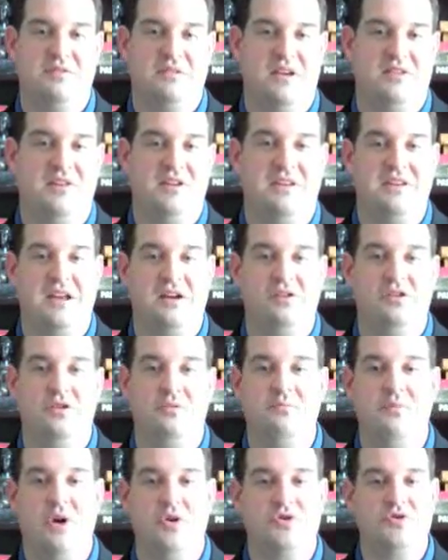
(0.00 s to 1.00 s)
nothing that a little
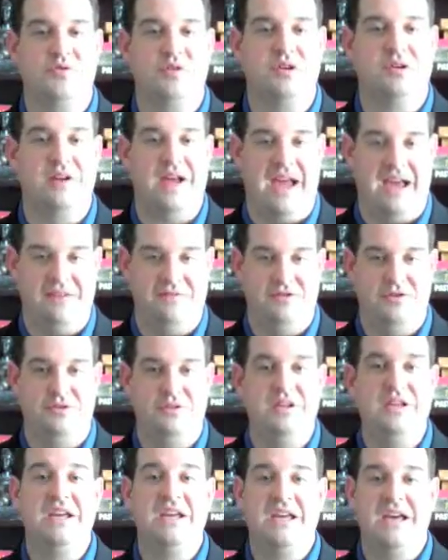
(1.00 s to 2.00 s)
Motrin or Advil